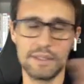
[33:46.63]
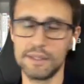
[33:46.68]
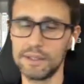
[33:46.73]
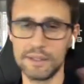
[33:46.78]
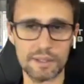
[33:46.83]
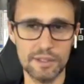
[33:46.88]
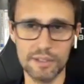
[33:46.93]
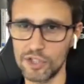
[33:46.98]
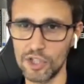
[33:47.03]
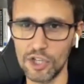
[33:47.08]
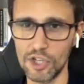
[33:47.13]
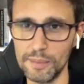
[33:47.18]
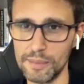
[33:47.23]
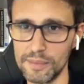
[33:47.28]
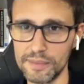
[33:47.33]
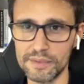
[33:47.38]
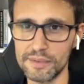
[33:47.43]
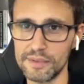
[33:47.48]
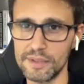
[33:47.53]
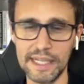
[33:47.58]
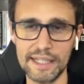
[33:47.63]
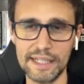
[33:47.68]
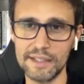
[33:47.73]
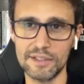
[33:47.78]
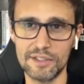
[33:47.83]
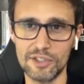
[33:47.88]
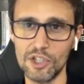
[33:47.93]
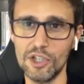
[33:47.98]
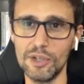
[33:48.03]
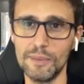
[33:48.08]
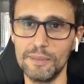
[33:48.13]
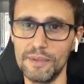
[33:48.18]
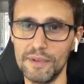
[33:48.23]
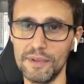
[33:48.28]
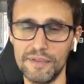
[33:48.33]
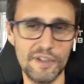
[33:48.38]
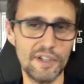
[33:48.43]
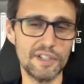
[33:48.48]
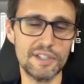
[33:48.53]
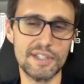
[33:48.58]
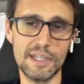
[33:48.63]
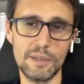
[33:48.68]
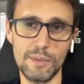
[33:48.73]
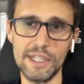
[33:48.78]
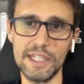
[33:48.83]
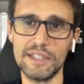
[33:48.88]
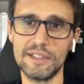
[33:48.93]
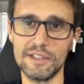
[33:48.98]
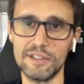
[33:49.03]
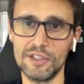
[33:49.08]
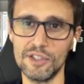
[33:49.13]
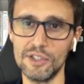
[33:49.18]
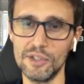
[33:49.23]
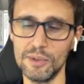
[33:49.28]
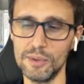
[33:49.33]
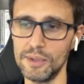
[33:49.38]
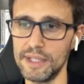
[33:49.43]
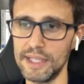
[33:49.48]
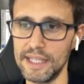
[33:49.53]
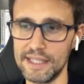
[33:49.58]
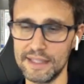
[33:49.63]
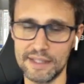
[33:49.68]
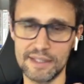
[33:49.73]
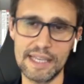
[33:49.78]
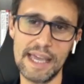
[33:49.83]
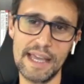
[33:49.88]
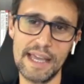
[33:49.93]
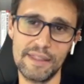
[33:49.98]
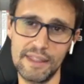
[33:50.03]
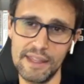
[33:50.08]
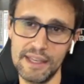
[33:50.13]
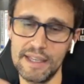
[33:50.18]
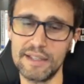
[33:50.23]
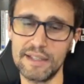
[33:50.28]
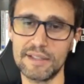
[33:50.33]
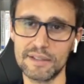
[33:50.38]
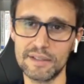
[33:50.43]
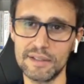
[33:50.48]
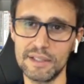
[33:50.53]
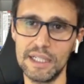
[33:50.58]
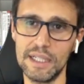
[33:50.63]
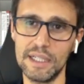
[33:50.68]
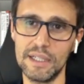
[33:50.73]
stop. The first thing we need to do is take this,